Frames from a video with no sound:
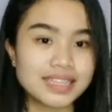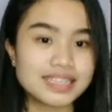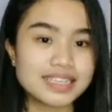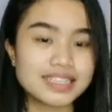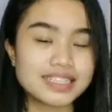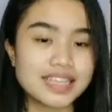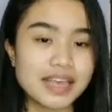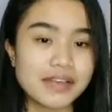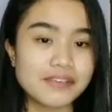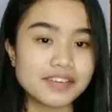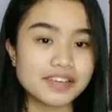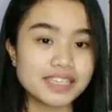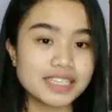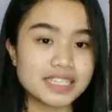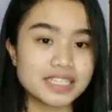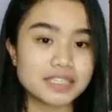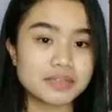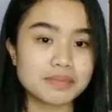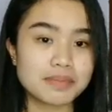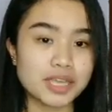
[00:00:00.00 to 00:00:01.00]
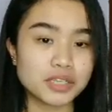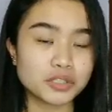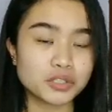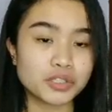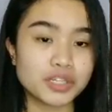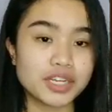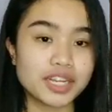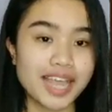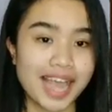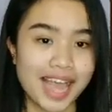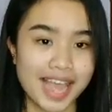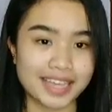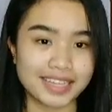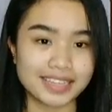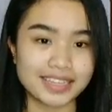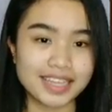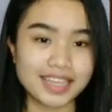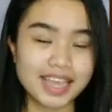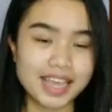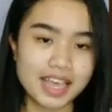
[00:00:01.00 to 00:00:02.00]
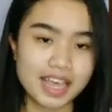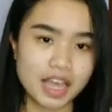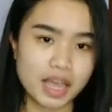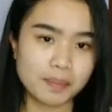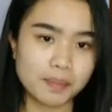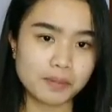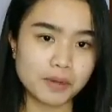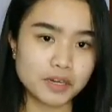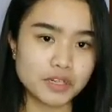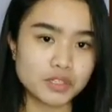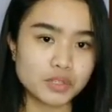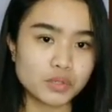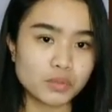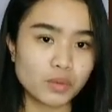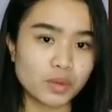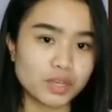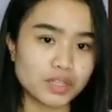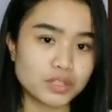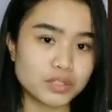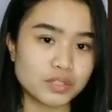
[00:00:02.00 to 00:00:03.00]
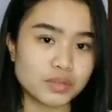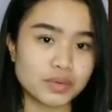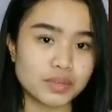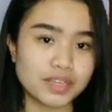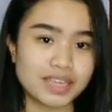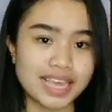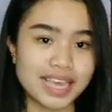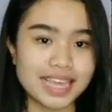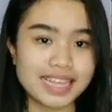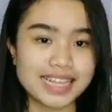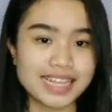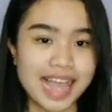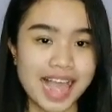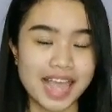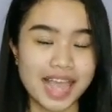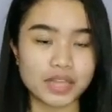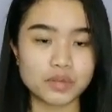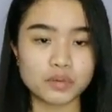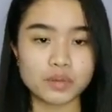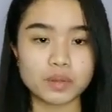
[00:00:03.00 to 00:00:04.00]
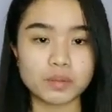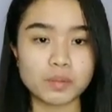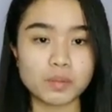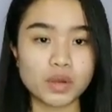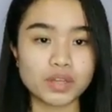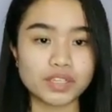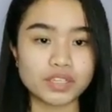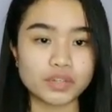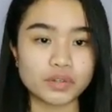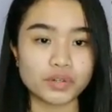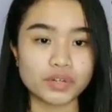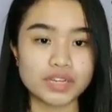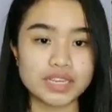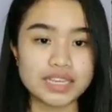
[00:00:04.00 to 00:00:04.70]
The seventh is measuring height. A person wants to gain height will monitor